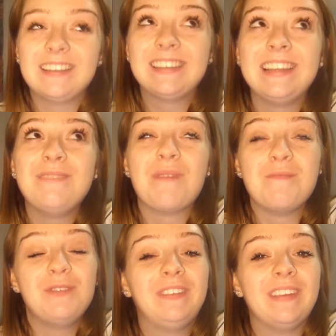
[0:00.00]
had to leave my
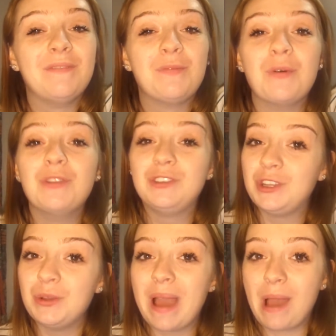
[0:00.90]
mousse in for more than
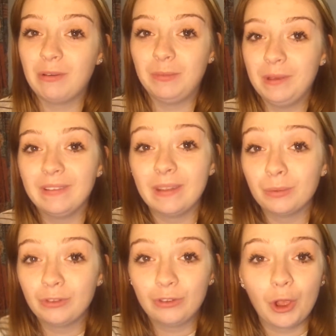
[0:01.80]
2 hours because there
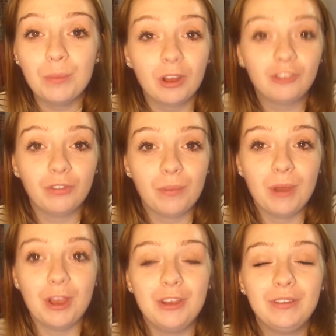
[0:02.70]
was so much of the
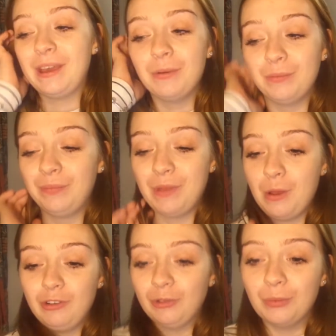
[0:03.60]
mousse, it
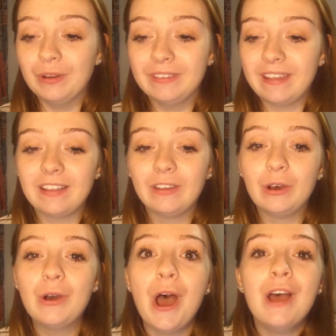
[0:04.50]
just wouldn't
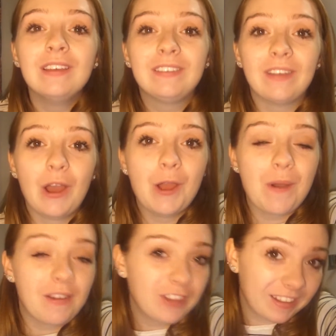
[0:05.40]
settle.
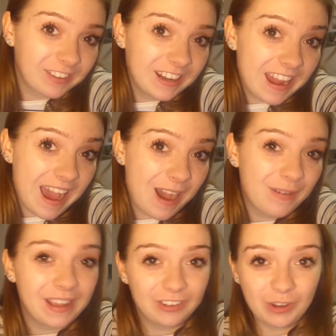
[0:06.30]
So I've checked on it now,
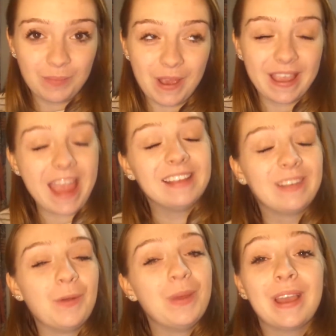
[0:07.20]
it should be okay.
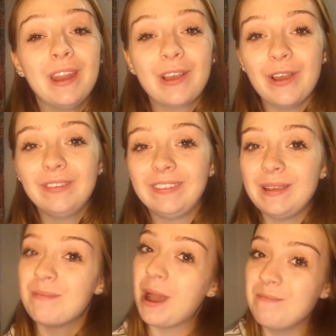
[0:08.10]
So we're gonna go
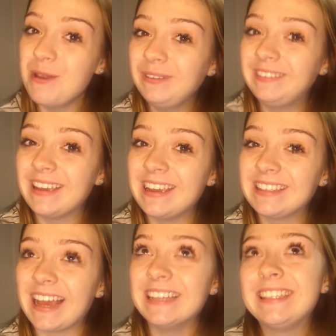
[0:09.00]
see my
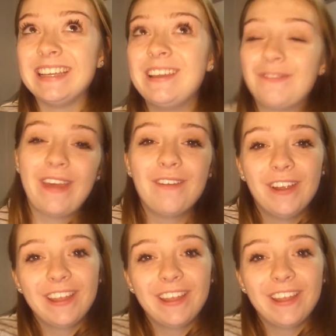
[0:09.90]
mousses and see if they're